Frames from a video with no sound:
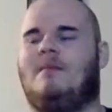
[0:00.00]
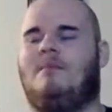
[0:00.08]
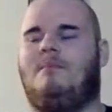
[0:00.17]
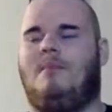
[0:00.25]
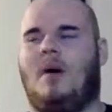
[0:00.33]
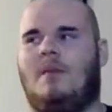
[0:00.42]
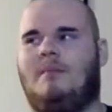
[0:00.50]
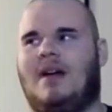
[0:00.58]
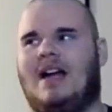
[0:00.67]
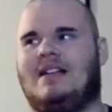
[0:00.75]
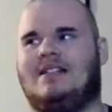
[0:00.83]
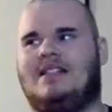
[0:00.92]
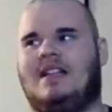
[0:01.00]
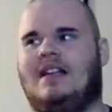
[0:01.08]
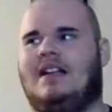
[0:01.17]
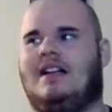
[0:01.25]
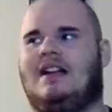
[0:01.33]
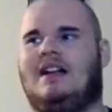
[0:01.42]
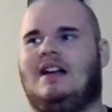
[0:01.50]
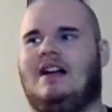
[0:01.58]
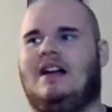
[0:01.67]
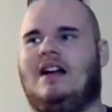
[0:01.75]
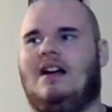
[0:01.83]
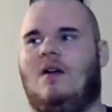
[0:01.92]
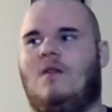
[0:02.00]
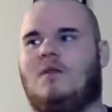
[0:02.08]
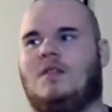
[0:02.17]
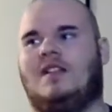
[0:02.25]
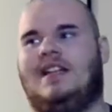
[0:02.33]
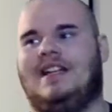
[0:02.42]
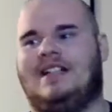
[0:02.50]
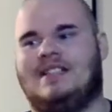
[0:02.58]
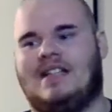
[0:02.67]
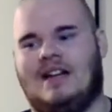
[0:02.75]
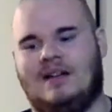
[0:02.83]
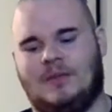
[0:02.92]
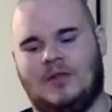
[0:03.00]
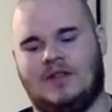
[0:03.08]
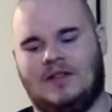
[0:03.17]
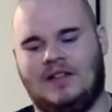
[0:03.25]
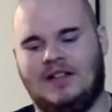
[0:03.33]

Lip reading: bombastic, overly excitable,